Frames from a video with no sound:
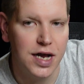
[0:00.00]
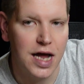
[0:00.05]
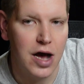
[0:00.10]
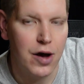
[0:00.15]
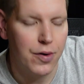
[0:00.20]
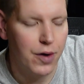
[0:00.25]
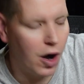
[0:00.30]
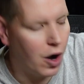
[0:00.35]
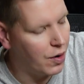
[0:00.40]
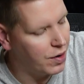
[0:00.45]

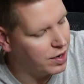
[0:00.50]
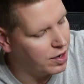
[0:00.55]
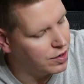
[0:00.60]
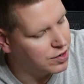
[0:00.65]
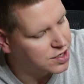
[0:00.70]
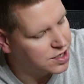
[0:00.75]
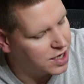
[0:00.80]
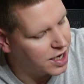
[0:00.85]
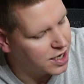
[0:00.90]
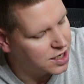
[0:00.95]
down audio
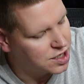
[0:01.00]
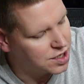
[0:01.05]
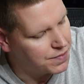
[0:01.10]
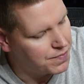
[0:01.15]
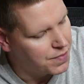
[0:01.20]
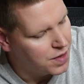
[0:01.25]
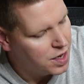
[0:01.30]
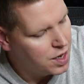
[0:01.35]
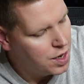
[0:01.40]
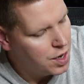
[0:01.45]

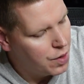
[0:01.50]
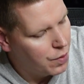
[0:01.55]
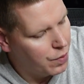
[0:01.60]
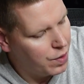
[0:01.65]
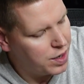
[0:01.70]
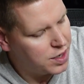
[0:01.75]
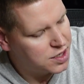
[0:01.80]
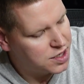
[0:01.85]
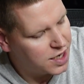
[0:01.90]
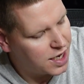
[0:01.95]
section,
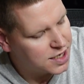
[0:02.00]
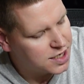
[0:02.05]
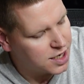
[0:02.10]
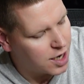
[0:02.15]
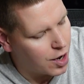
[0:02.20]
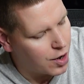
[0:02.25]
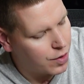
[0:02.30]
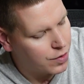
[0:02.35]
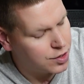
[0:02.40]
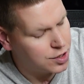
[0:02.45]
which that's
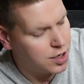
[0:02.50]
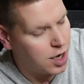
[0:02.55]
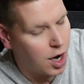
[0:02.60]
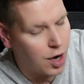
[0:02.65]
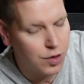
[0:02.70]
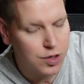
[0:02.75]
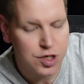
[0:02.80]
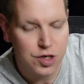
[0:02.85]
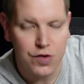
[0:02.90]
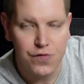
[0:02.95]

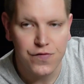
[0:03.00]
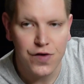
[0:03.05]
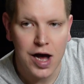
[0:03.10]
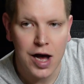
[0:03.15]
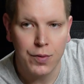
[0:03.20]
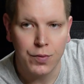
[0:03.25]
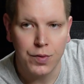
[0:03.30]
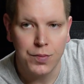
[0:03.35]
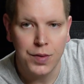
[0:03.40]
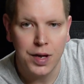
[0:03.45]
also
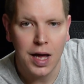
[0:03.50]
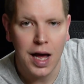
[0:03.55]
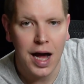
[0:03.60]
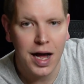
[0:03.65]
fine with me.